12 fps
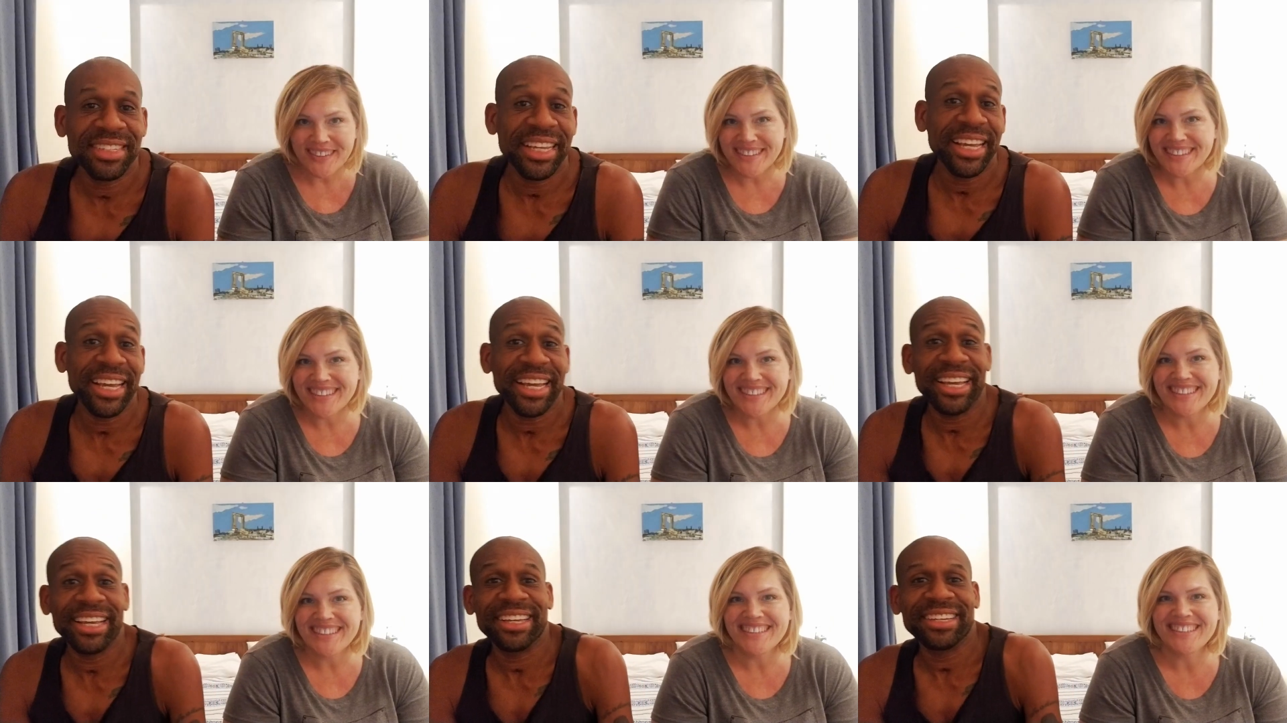
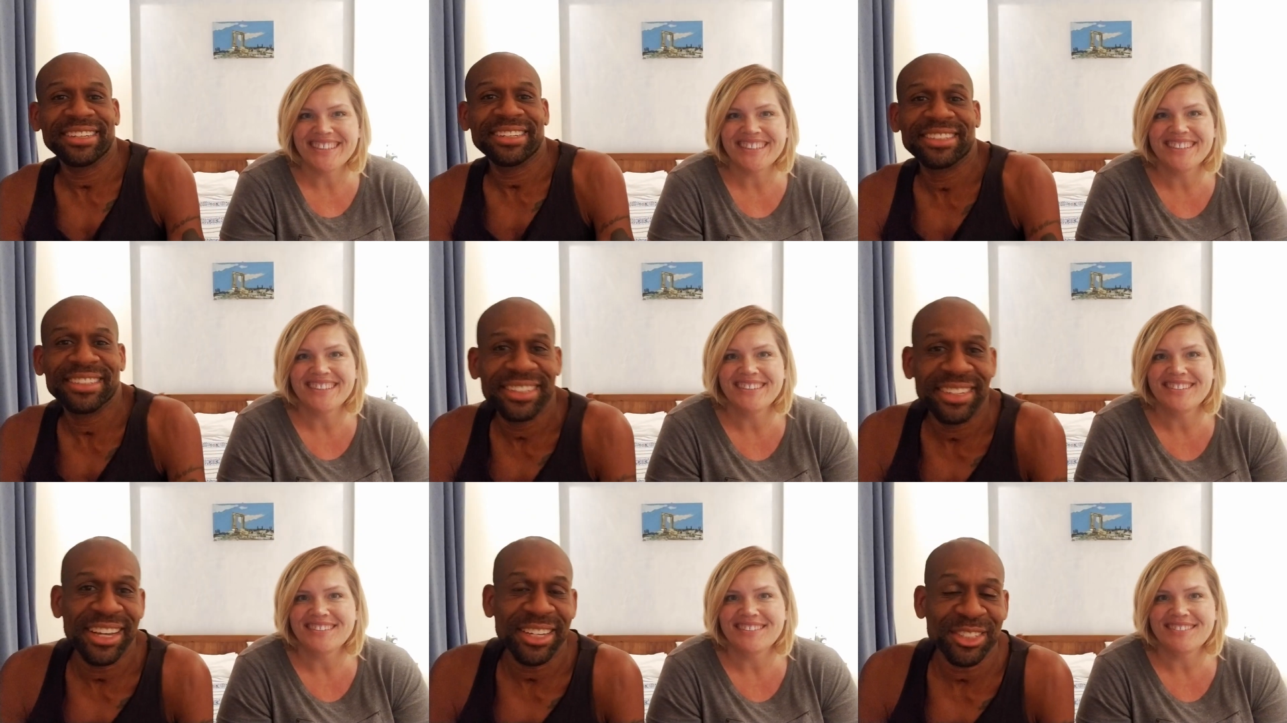Speaker 1: hey,
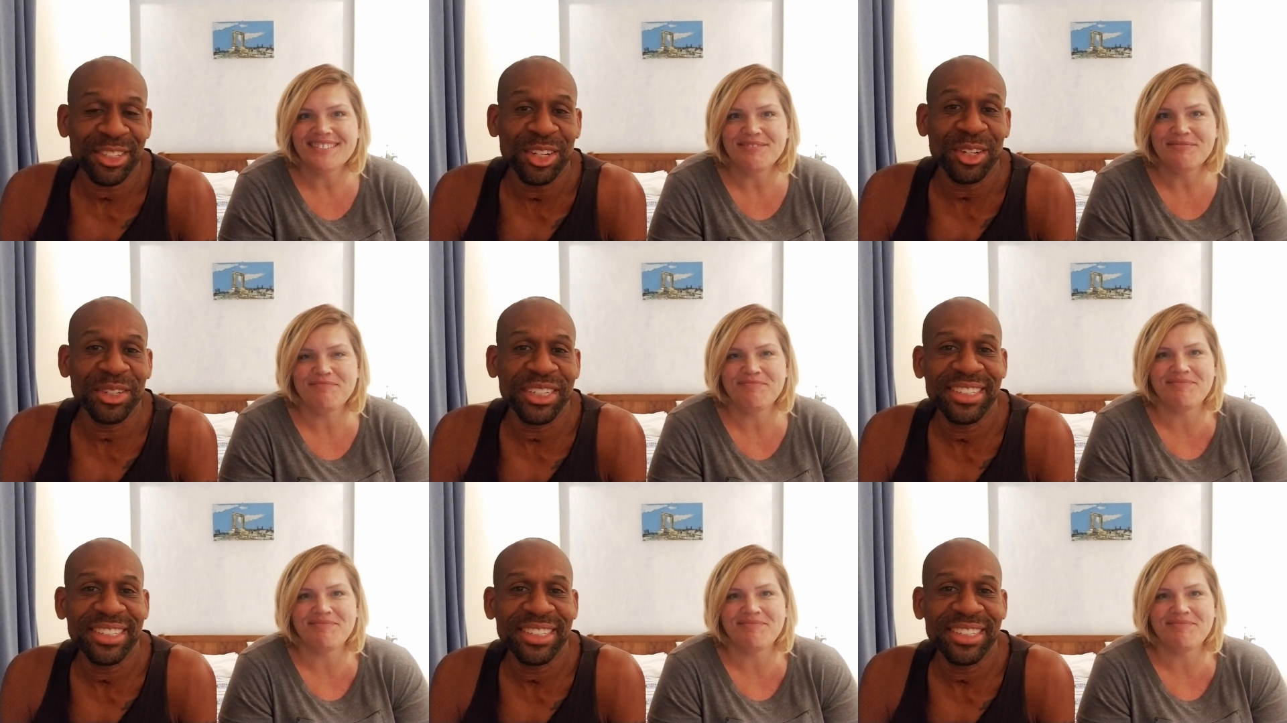how's it going?